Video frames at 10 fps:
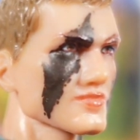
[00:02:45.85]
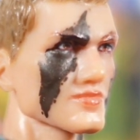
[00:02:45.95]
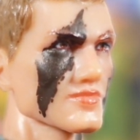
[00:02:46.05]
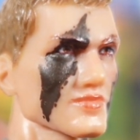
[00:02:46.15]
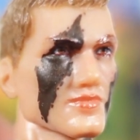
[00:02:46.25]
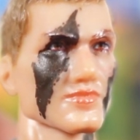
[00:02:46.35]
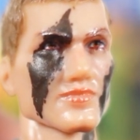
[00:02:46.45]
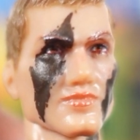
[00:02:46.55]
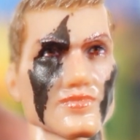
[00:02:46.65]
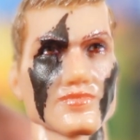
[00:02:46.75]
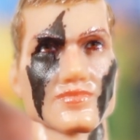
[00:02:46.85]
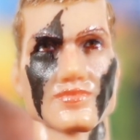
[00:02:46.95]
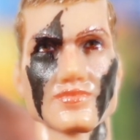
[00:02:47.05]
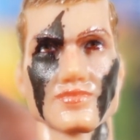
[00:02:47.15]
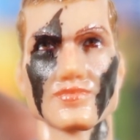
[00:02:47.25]
not one of the
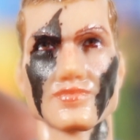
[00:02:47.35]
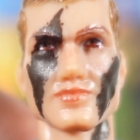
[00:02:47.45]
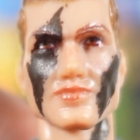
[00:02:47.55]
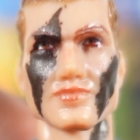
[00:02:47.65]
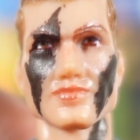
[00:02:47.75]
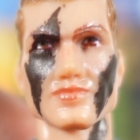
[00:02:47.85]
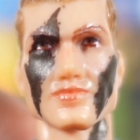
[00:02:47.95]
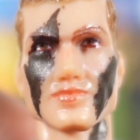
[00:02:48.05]
figures that has